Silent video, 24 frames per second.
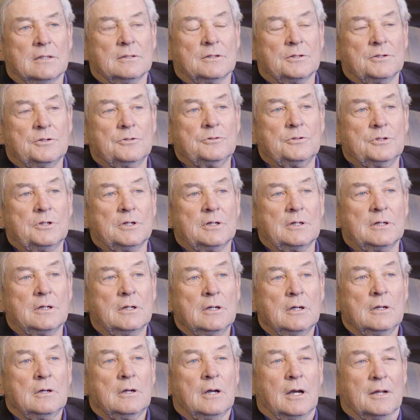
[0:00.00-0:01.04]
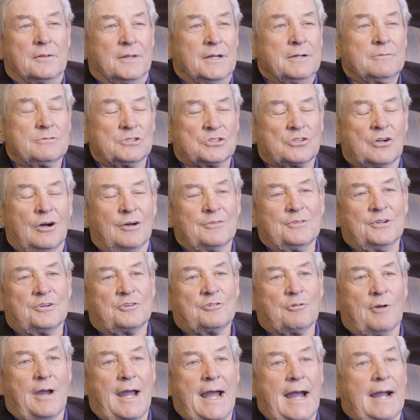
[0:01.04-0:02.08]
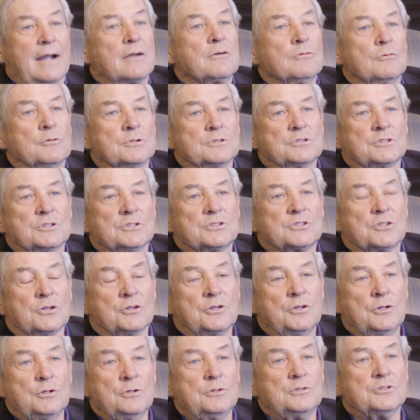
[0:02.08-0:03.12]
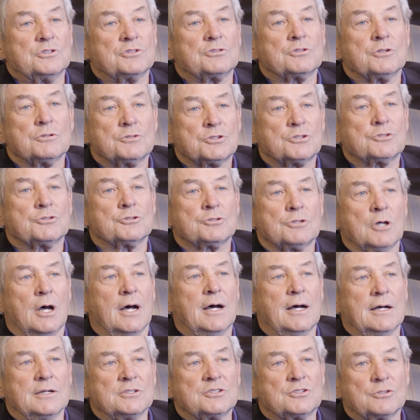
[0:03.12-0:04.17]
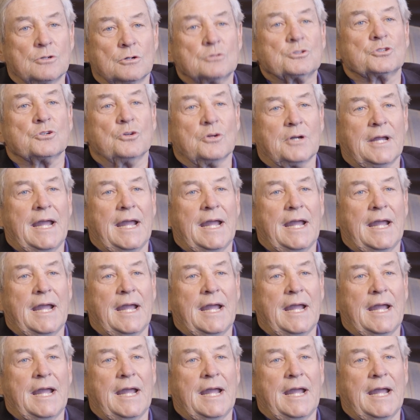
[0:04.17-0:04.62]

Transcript: in the union, I think it was called the track, was just a huge social